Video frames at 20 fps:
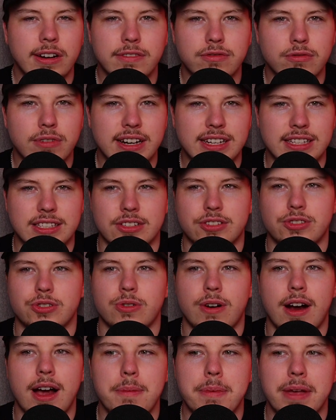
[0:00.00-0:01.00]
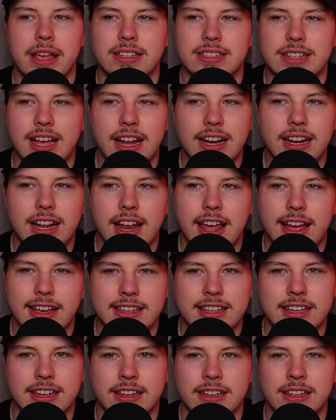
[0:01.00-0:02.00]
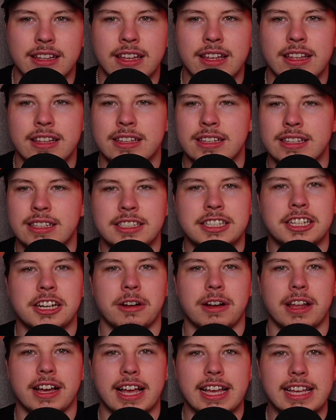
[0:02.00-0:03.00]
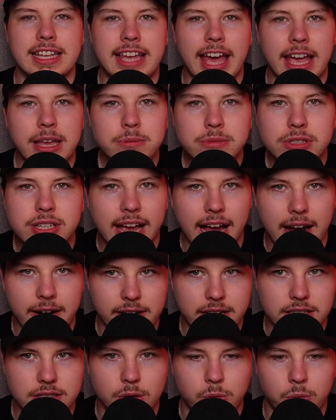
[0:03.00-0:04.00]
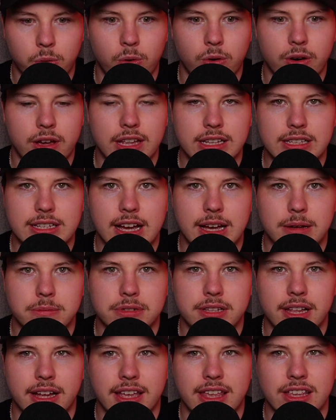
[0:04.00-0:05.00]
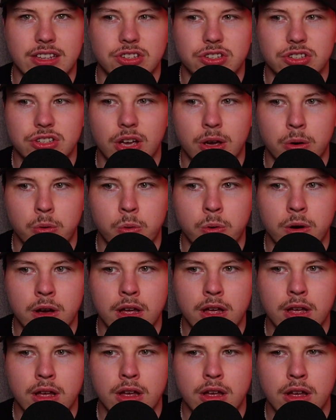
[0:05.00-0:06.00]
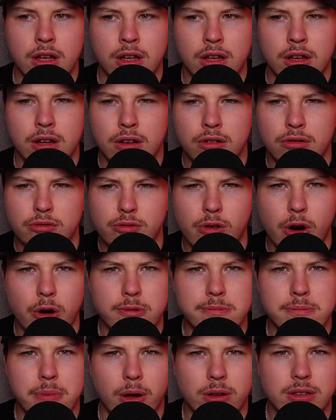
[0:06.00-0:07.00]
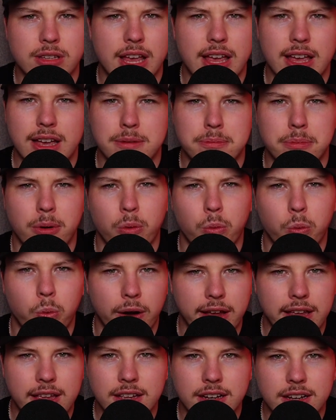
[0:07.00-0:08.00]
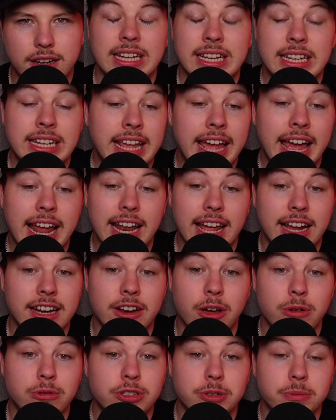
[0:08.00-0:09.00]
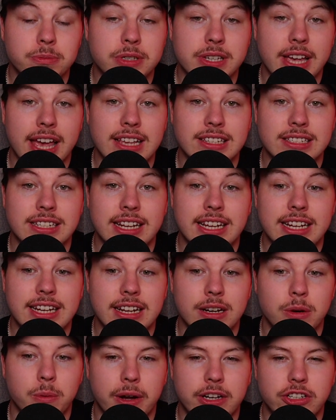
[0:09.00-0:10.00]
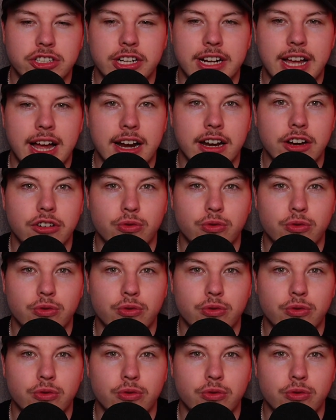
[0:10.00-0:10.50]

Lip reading: even really describe it. It's kind of like a, you know, like a games character walk at times. Like it's so robotic but weird. And yeah, like no jump scares needed when she kind of